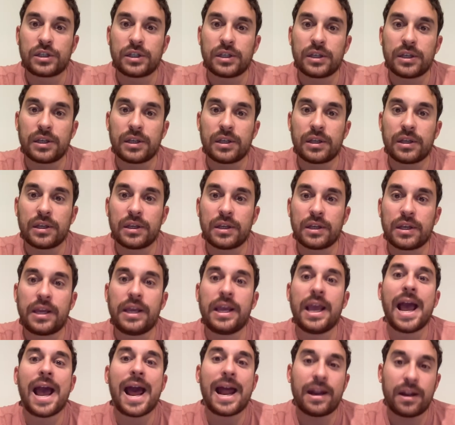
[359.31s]
He
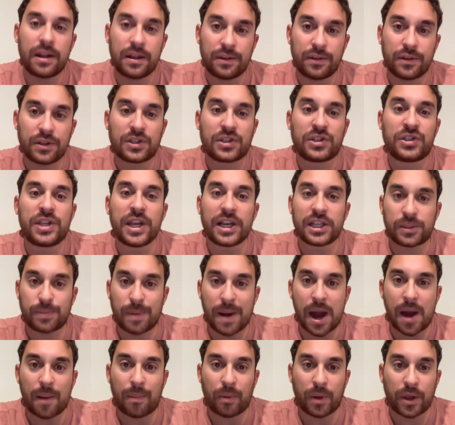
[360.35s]
had
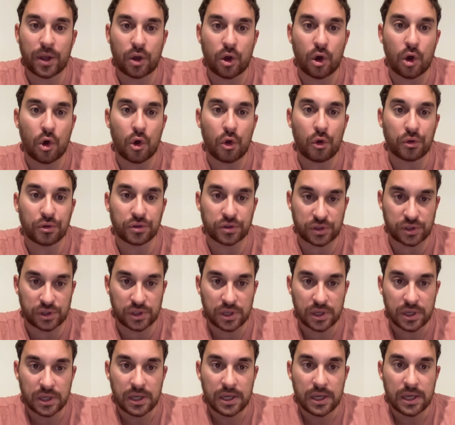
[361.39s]
6 power play
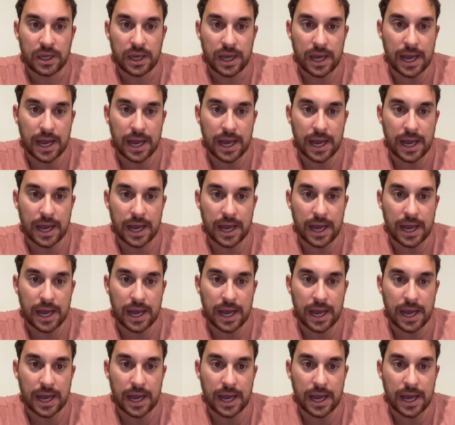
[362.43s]
goals,